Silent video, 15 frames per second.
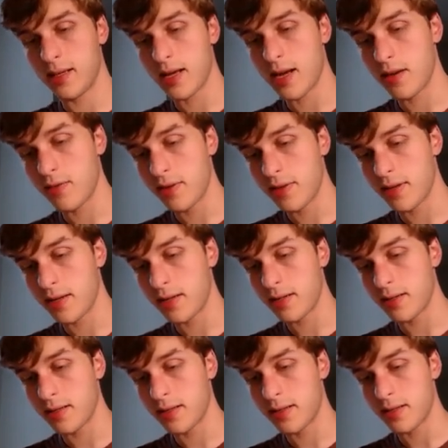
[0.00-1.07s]

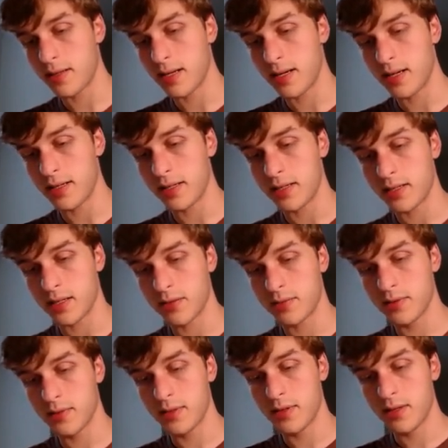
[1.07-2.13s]
everything that I need to
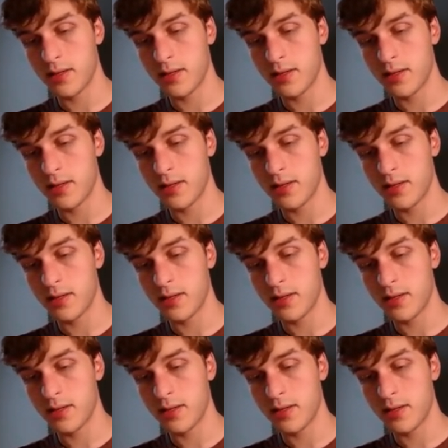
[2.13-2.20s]
cover.